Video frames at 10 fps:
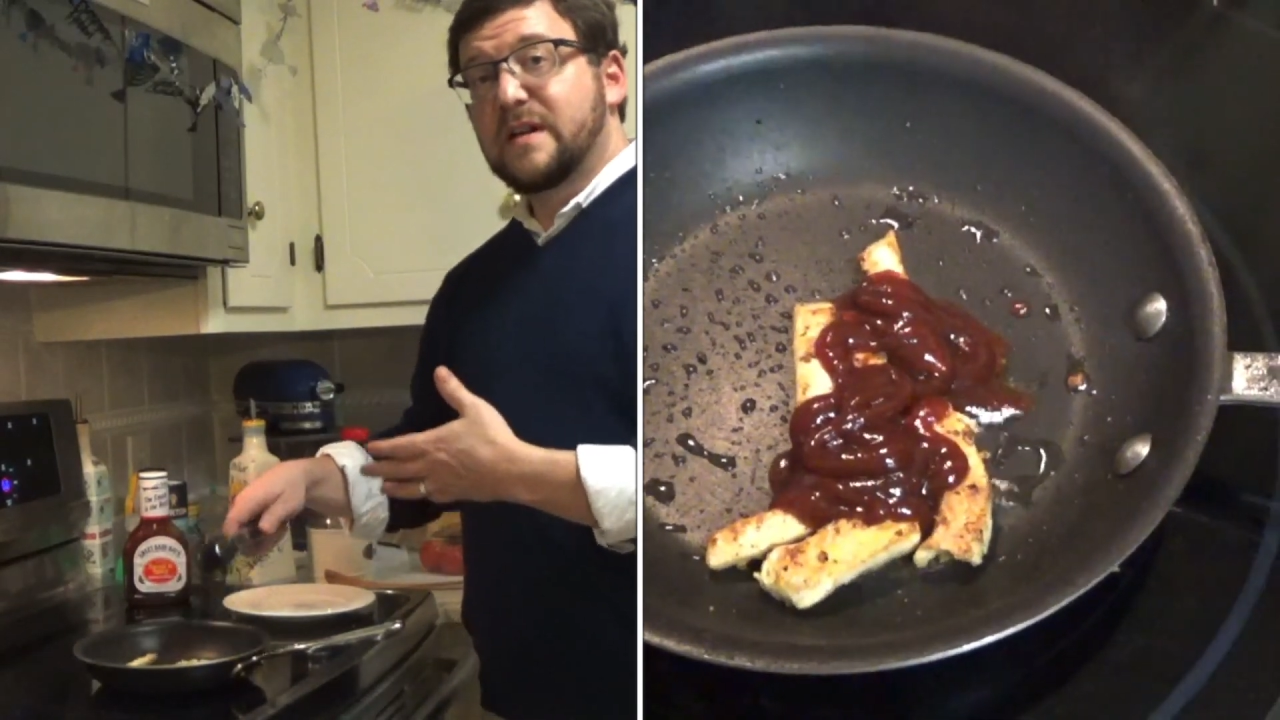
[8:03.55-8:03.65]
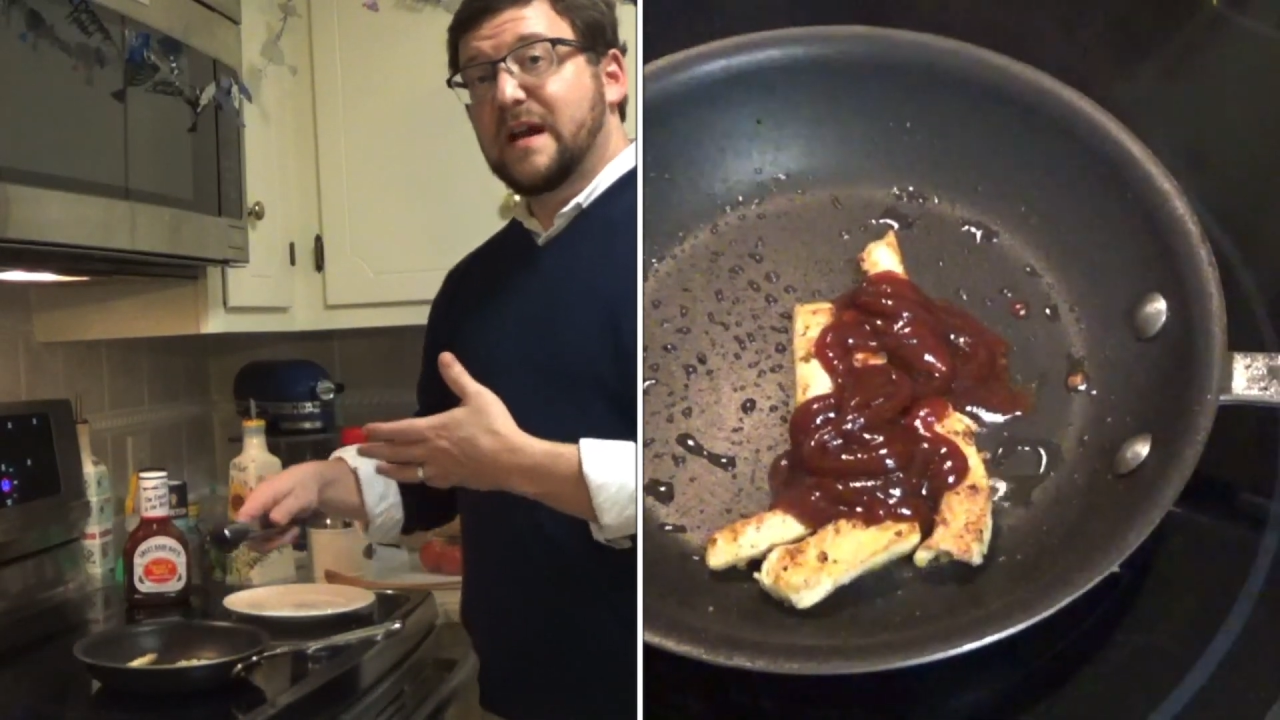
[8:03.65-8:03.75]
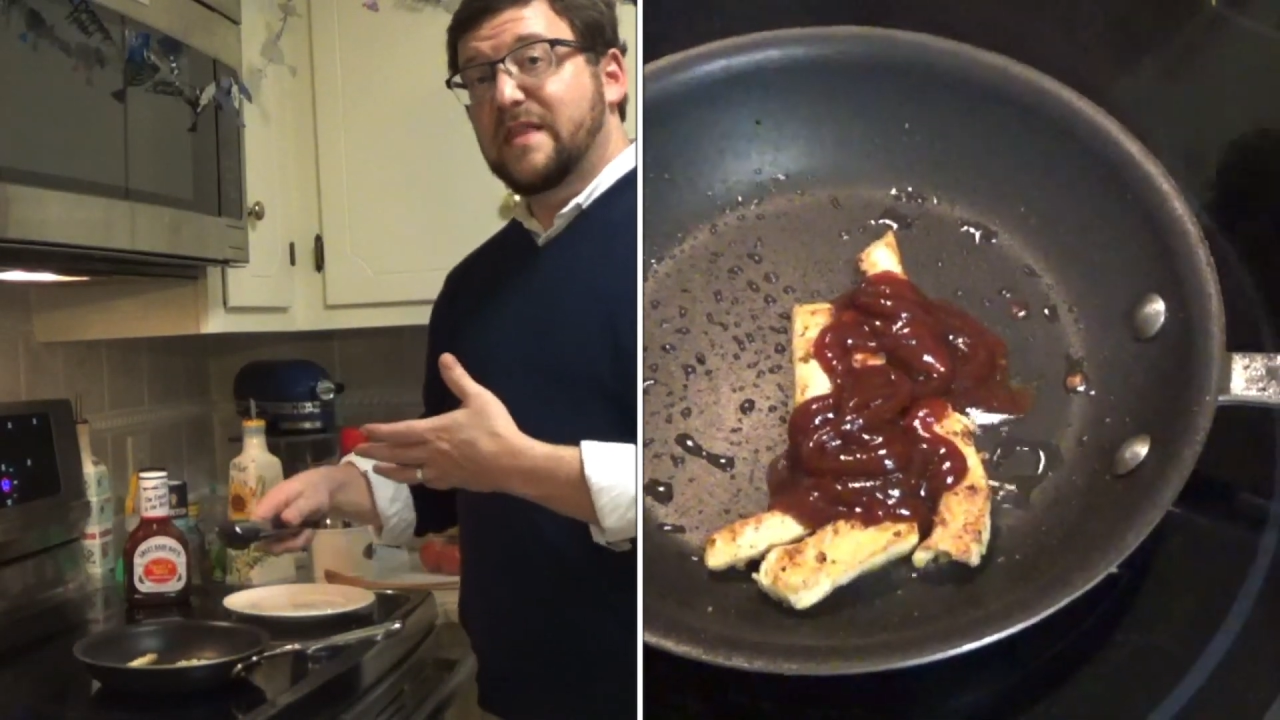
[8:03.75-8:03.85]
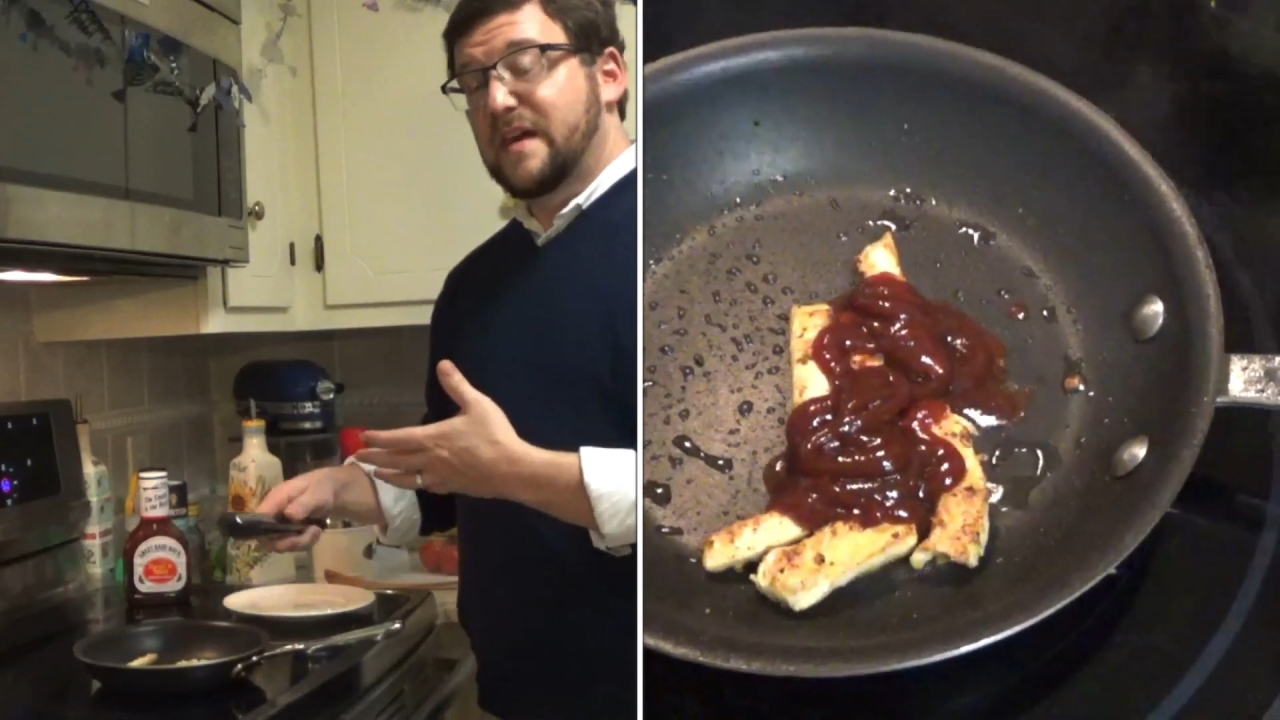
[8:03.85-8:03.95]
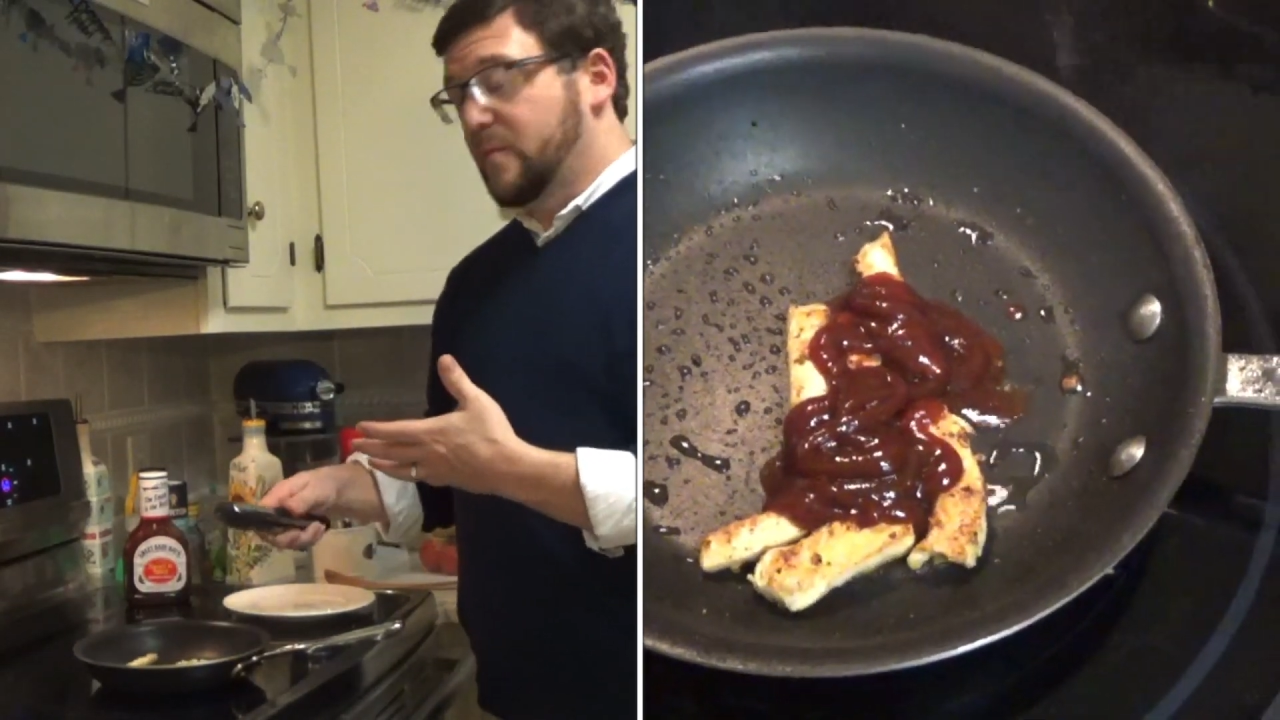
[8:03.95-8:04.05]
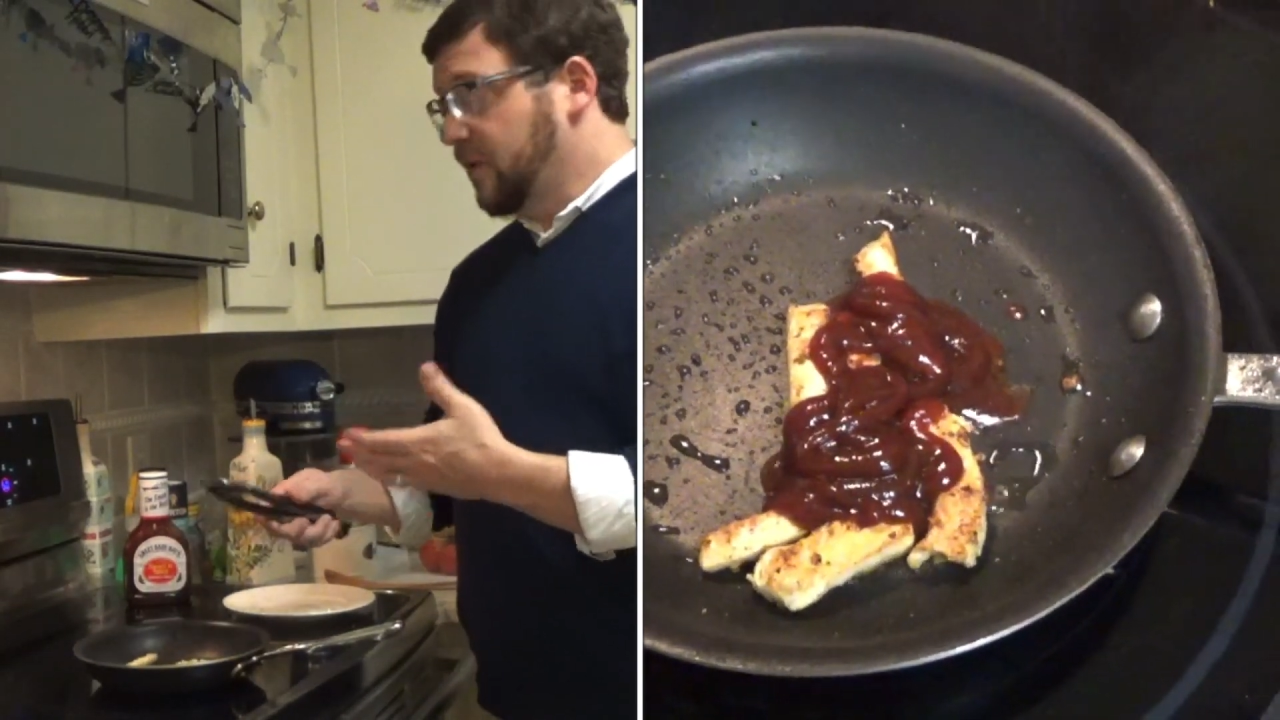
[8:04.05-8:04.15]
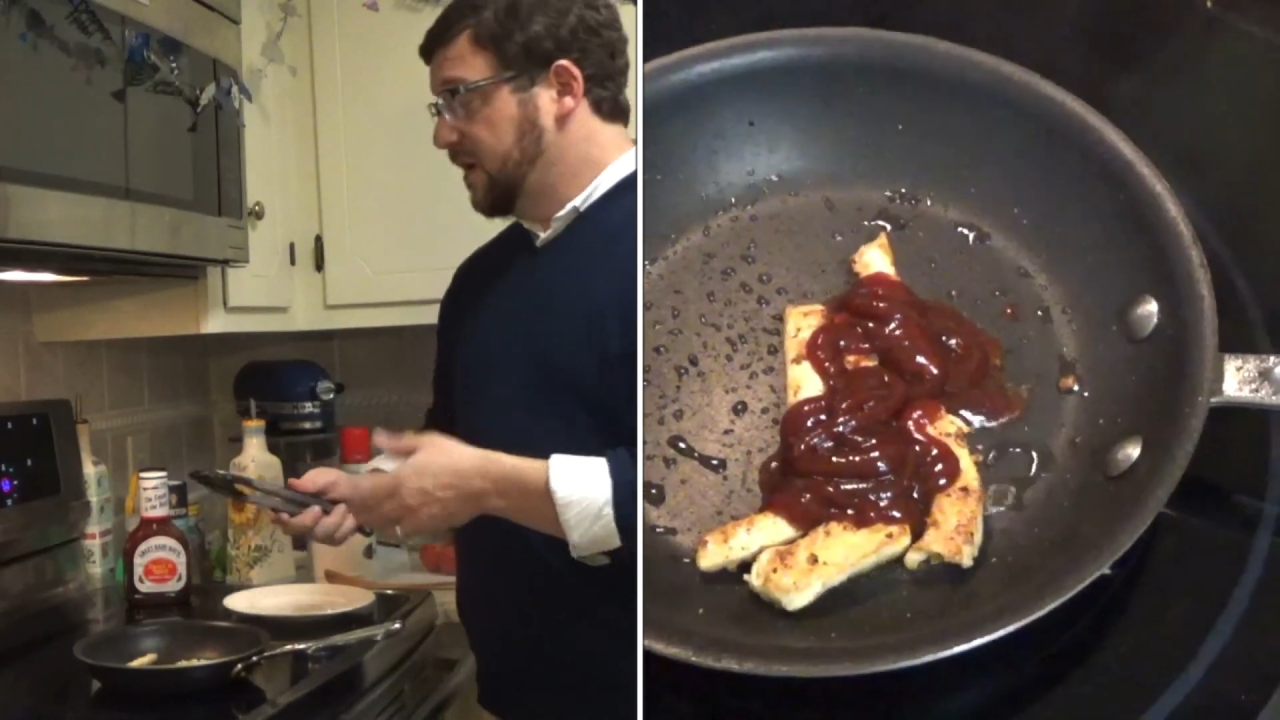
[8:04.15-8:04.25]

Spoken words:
and then we're